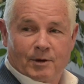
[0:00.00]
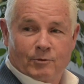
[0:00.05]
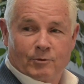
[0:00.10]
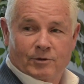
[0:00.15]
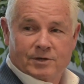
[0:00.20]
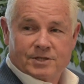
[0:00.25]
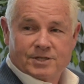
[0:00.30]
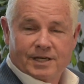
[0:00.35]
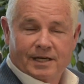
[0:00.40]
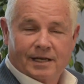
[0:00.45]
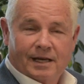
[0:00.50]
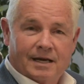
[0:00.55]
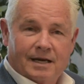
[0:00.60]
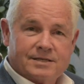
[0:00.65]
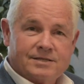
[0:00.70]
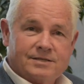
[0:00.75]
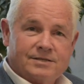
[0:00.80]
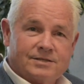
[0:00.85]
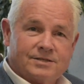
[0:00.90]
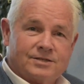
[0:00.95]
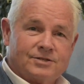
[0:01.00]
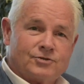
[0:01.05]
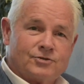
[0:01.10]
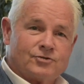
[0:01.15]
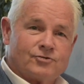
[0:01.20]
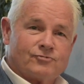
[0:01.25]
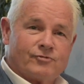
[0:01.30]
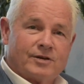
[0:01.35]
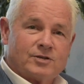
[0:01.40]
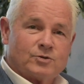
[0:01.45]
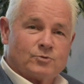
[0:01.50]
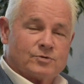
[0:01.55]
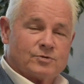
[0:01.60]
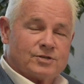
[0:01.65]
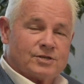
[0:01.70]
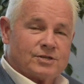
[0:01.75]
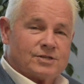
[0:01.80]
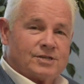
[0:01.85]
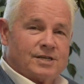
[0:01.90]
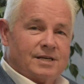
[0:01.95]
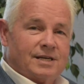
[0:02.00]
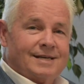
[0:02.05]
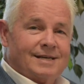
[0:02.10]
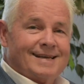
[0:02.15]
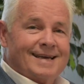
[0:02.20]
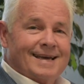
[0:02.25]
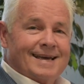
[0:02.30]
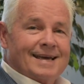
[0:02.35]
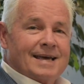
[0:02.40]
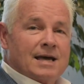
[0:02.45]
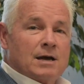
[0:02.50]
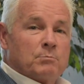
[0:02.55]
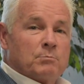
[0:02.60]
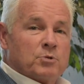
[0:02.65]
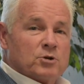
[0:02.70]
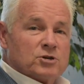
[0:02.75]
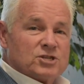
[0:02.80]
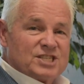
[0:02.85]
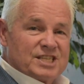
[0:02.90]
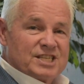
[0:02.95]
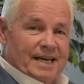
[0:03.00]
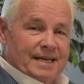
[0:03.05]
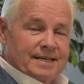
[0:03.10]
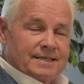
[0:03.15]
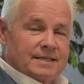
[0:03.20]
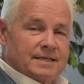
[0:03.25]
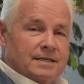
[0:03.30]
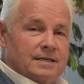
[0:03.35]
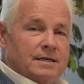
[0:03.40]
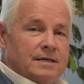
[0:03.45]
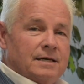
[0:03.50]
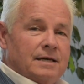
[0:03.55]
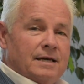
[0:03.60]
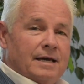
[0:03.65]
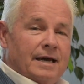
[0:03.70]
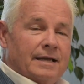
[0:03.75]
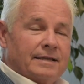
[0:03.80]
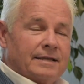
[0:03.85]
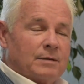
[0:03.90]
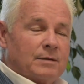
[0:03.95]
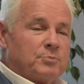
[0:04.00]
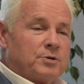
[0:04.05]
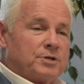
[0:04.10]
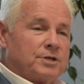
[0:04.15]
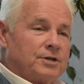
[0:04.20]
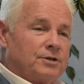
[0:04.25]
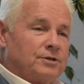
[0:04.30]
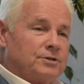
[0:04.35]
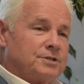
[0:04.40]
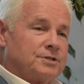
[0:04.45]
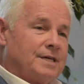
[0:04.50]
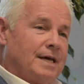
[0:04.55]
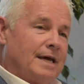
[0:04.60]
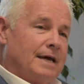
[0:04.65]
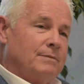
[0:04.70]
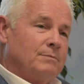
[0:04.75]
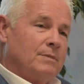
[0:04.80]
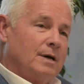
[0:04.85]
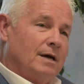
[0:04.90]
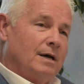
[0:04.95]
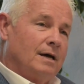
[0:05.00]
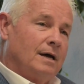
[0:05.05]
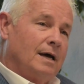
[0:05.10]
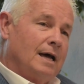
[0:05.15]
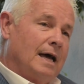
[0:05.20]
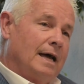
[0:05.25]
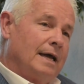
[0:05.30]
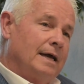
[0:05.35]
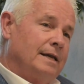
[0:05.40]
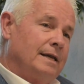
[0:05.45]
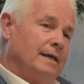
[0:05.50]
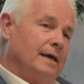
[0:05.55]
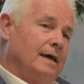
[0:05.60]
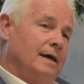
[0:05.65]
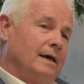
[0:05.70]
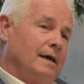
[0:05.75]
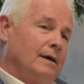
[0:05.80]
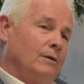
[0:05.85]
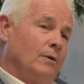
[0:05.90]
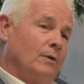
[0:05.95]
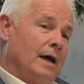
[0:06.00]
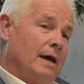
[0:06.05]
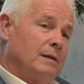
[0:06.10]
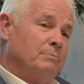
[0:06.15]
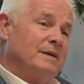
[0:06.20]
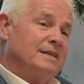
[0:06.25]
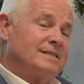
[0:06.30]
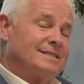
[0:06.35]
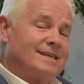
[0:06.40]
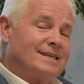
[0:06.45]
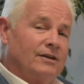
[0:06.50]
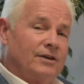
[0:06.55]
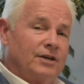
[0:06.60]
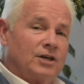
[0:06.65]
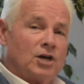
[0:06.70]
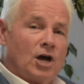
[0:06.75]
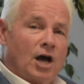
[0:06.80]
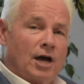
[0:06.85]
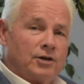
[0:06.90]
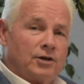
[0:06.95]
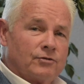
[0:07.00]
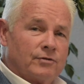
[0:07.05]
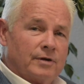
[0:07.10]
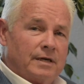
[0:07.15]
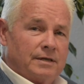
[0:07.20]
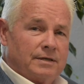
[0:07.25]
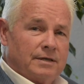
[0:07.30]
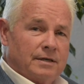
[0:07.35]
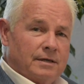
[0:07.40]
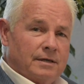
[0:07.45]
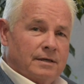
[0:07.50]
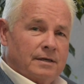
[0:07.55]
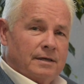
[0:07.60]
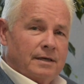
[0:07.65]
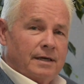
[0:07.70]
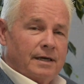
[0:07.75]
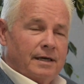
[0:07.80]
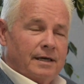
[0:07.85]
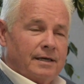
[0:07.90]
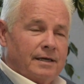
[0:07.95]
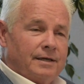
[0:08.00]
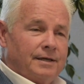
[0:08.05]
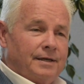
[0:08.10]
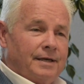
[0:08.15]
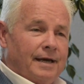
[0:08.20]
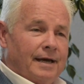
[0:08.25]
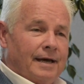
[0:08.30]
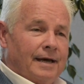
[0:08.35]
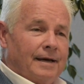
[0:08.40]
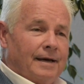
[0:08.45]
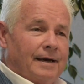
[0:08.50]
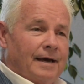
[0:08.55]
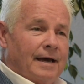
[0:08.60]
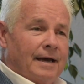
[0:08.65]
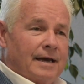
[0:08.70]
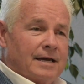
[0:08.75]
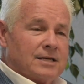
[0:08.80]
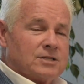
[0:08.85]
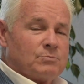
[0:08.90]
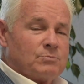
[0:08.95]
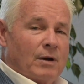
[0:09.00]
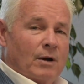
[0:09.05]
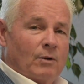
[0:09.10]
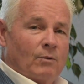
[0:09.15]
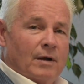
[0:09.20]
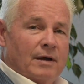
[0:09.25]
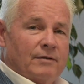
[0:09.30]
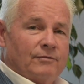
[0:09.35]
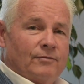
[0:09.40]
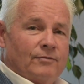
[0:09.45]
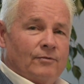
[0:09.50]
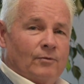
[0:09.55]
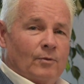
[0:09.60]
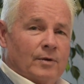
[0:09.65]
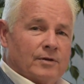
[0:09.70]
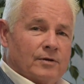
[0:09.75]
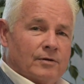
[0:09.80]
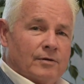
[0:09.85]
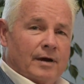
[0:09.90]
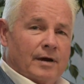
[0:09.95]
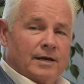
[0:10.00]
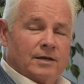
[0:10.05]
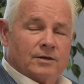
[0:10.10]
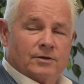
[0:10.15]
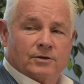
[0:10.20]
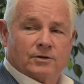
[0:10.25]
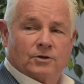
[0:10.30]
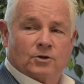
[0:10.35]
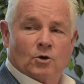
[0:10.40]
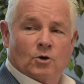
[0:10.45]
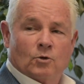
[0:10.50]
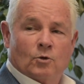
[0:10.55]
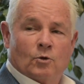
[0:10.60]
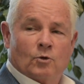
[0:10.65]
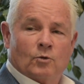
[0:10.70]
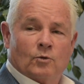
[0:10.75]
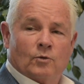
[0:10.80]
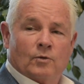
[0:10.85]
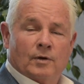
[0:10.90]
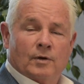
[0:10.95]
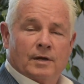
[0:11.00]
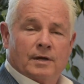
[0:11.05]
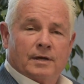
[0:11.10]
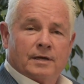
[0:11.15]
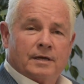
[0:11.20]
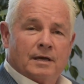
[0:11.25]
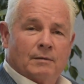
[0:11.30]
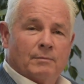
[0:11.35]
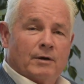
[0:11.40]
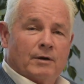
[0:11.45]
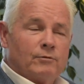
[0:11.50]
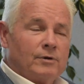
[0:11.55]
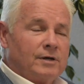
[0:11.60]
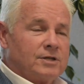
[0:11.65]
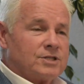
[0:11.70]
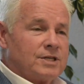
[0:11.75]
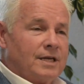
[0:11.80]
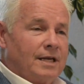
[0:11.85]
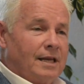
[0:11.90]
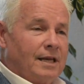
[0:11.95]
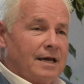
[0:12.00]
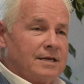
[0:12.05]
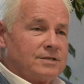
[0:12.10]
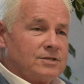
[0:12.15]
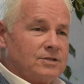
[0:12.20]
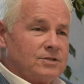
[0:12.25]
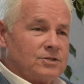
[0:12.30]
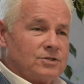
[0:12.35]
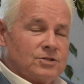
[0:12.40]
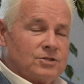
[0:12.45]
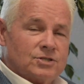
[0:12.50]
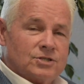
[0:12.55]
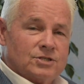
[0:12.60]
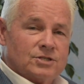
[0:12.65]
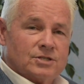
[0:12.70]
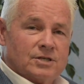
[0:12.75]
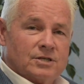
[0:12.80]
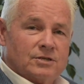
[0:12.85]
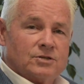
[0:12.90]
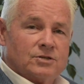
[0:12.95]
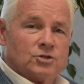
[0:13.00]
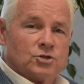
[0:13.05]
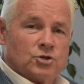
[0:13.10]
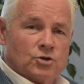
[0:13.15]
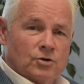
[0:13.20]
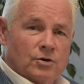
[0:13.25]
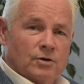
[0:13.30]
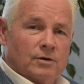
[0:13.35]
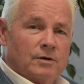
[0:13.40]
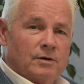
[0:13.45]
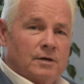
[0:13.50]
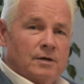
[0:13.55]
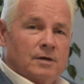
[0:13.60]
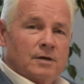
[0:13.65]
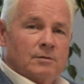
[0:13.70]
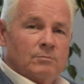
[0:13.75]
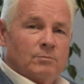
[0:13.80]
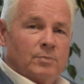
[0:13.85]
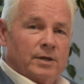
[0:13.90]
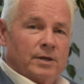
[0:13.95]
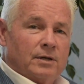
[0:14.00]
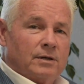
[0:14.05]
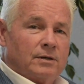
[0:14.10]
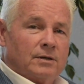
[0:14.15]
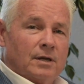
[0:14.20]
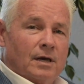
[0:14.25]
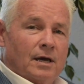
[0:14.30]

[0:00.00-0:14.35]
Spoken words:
my real estate license. Interest rates were 16% at that particular time. I had been selling concrete, and I asked my wife whether I could go get my real estate license, and she said, sure, but